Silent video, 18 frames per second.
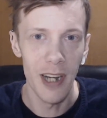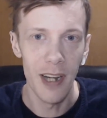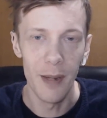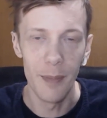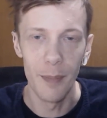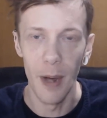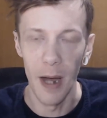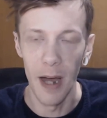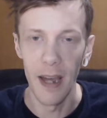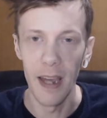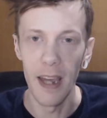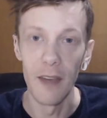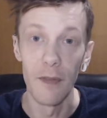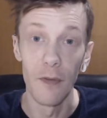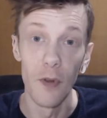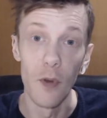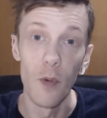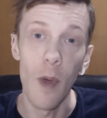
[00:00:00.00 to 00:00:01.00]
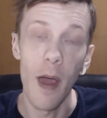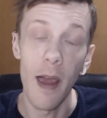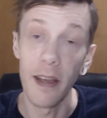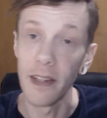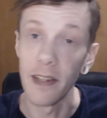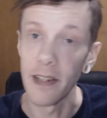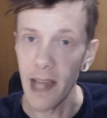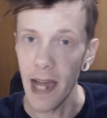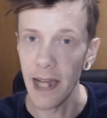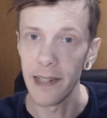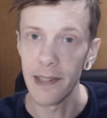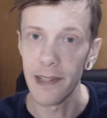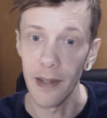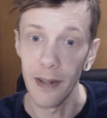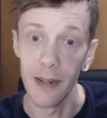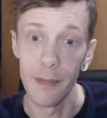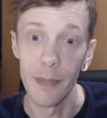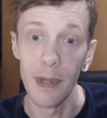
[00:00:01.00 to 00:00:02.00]
But if you wear it in the
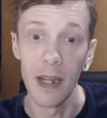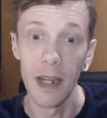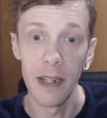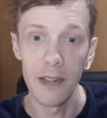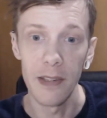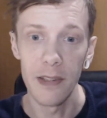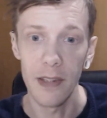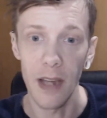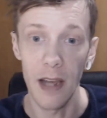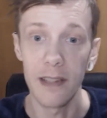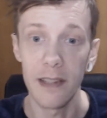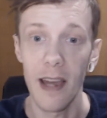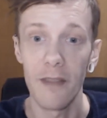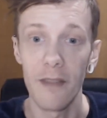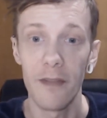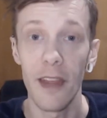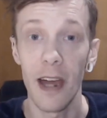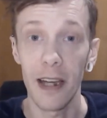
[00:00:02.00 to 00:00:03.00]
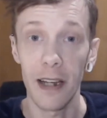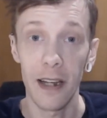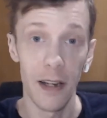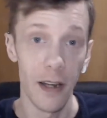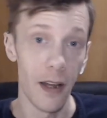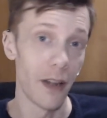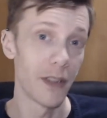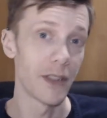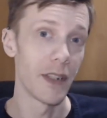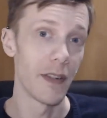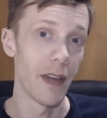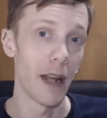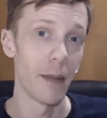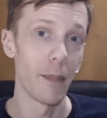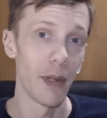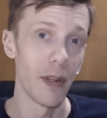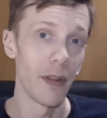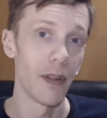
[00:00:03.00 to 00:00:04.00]
daytime, it does have that classy
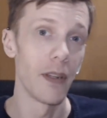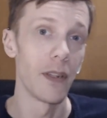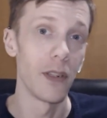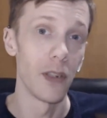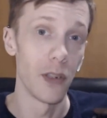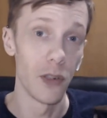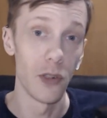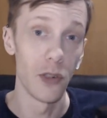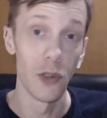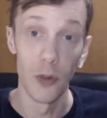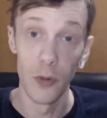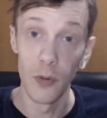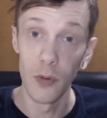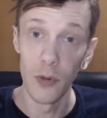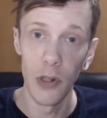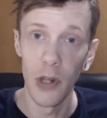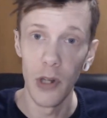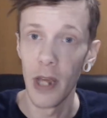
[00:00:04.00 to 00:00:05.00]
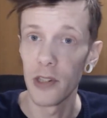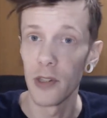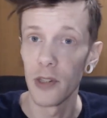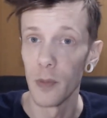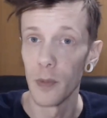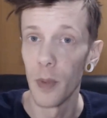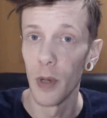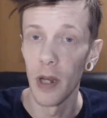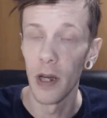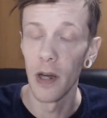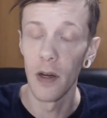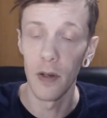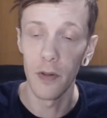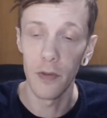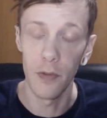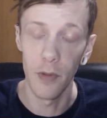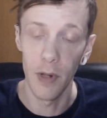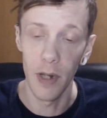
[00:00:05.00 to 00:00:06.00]
element that you that lets you pull it
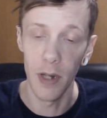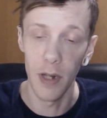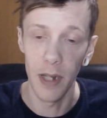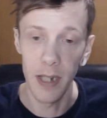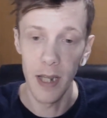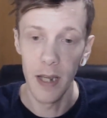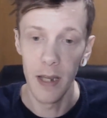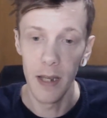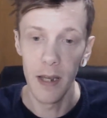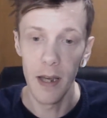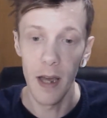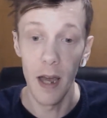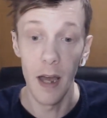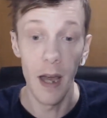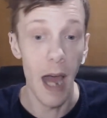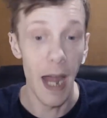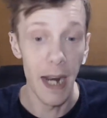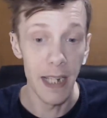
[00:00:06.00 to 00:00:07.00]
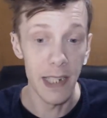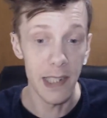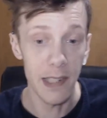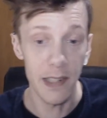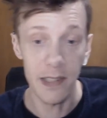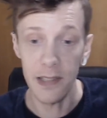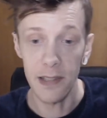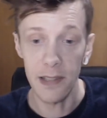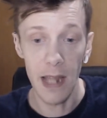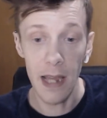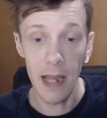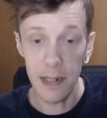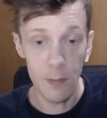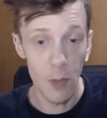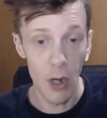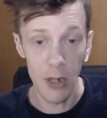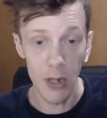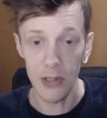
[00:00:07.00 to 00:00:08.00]
off really. Uh, and it's just, that
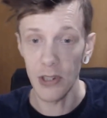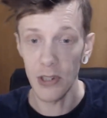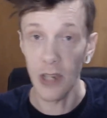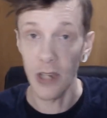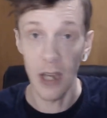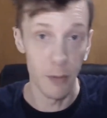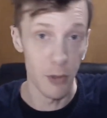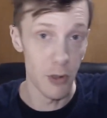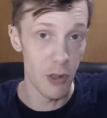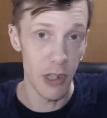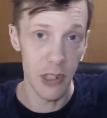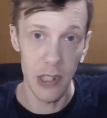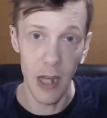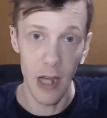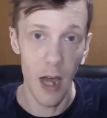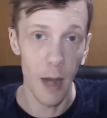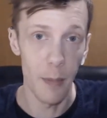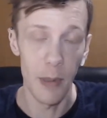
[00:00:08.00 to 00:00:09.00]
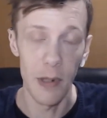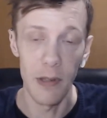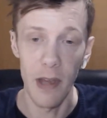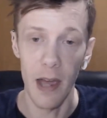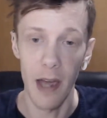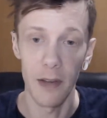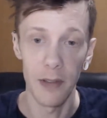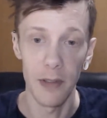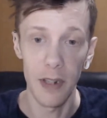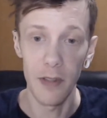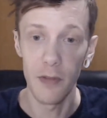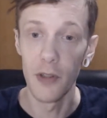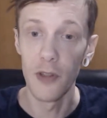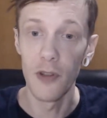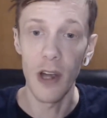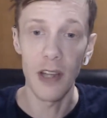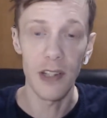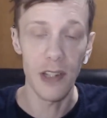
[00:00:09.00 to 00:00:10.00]
works the same with dressing it up and down. If you
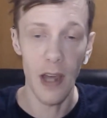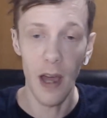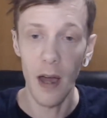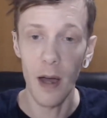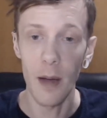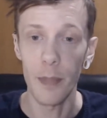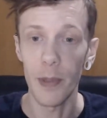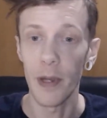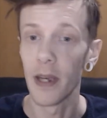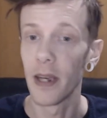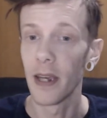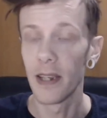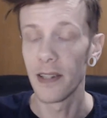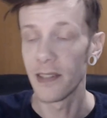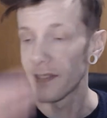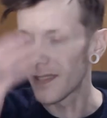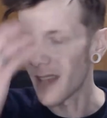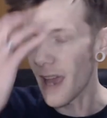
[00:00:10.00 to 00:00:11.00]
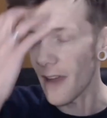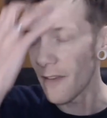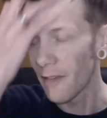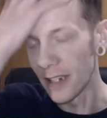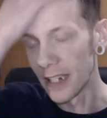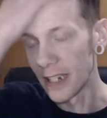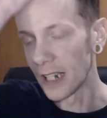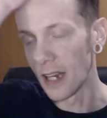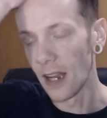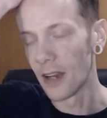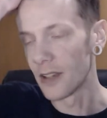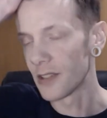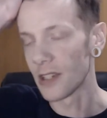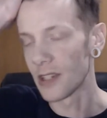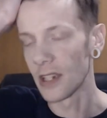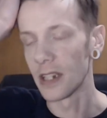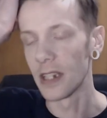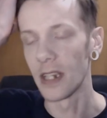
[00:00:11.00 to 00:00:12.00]
dress it up, it's definitely
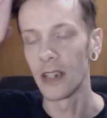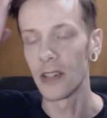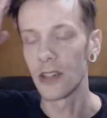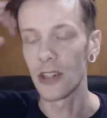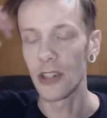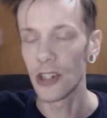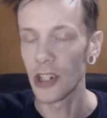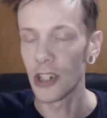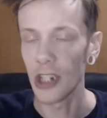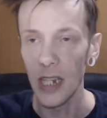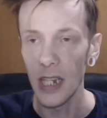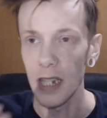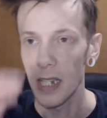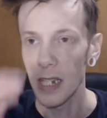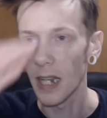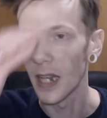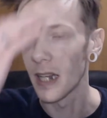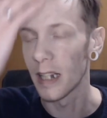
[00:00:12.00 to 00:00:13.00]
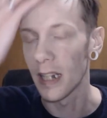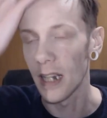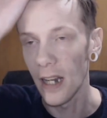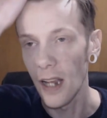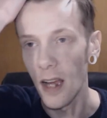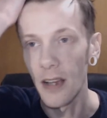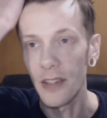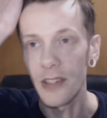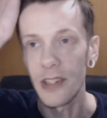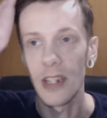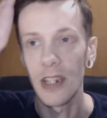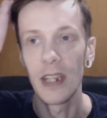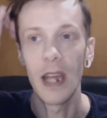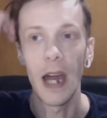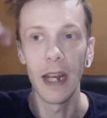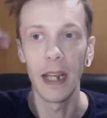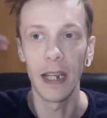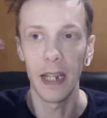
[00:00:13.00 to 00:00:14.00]
classy. It's chic and classy,
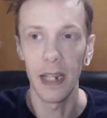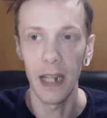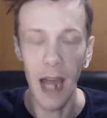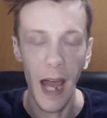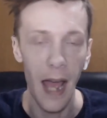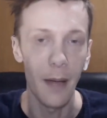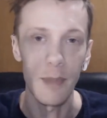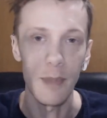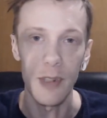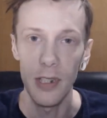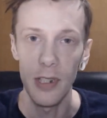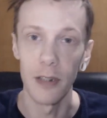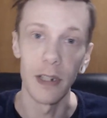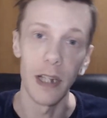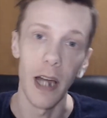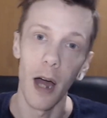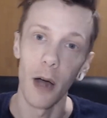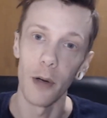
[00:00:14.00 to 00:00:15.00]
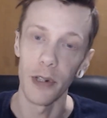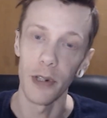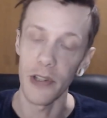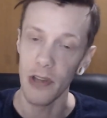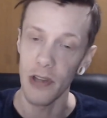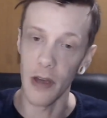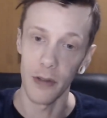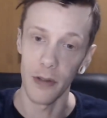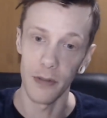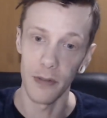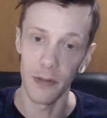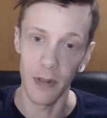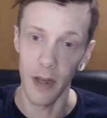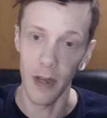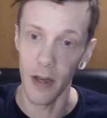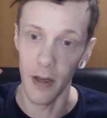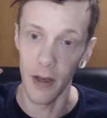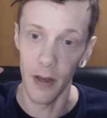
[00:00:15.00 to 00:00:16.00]
and it can absolutely hold its own
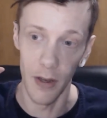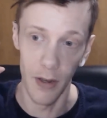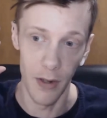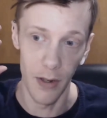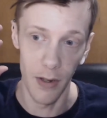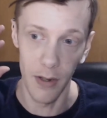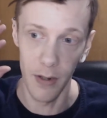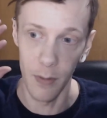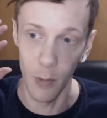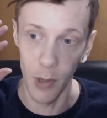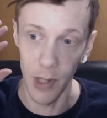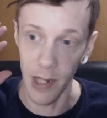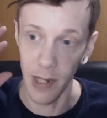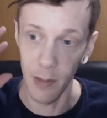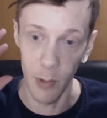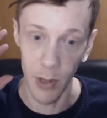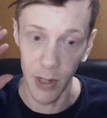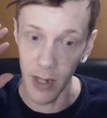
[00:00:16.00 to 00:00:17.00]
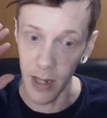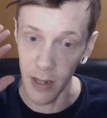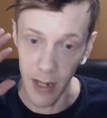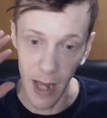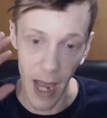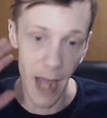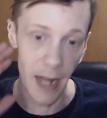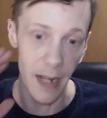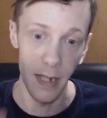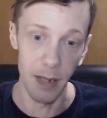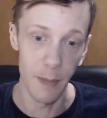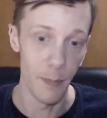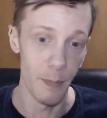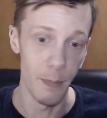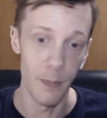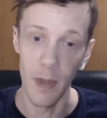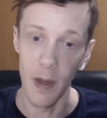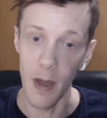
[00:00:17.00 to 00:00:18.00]
uh, with with any
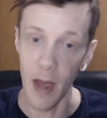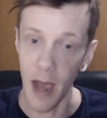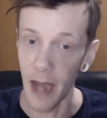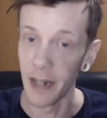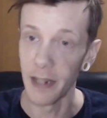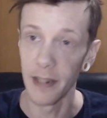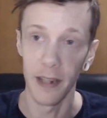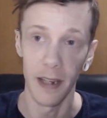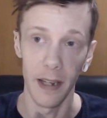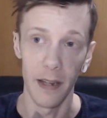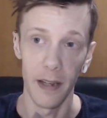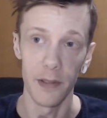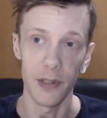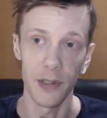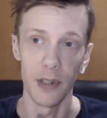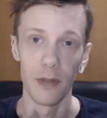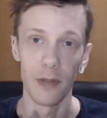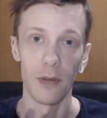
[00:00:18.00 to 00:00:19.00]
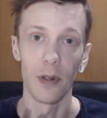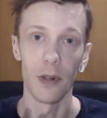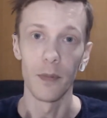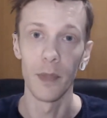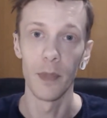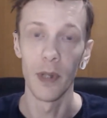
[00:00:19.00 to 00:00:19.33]
anything else in the room.